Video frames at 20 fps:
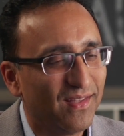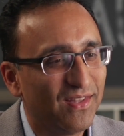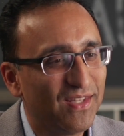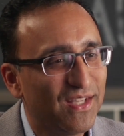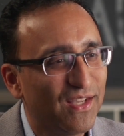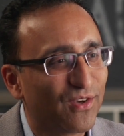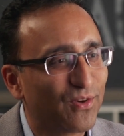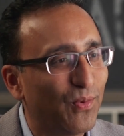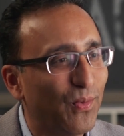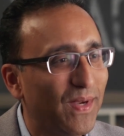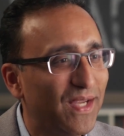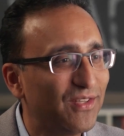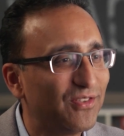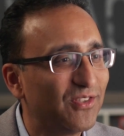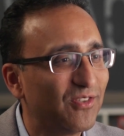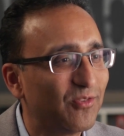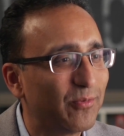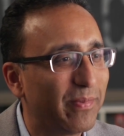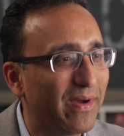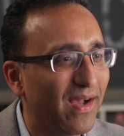The
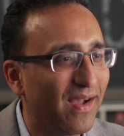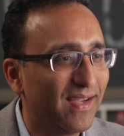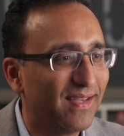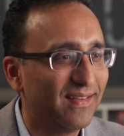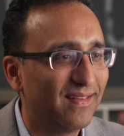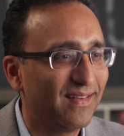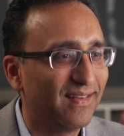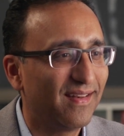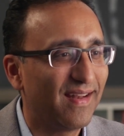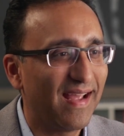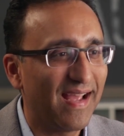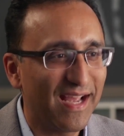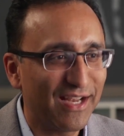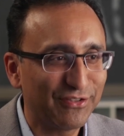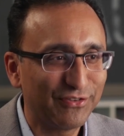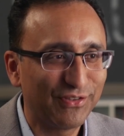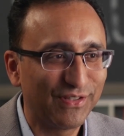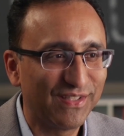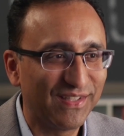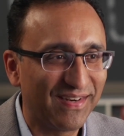equations behind it
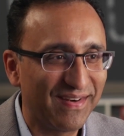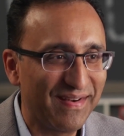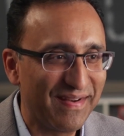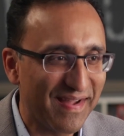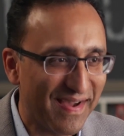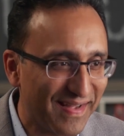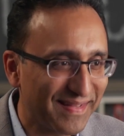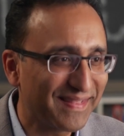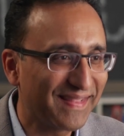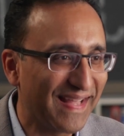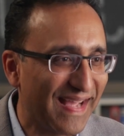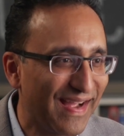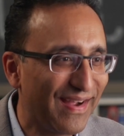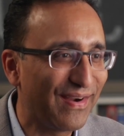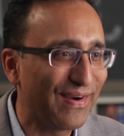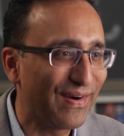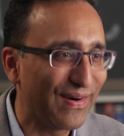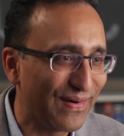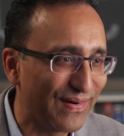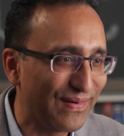actually are not that
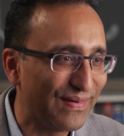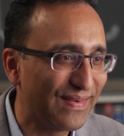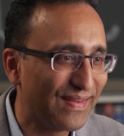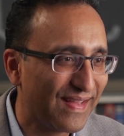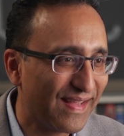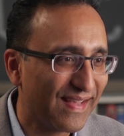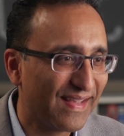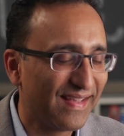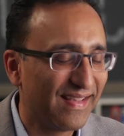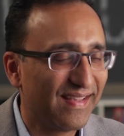hard.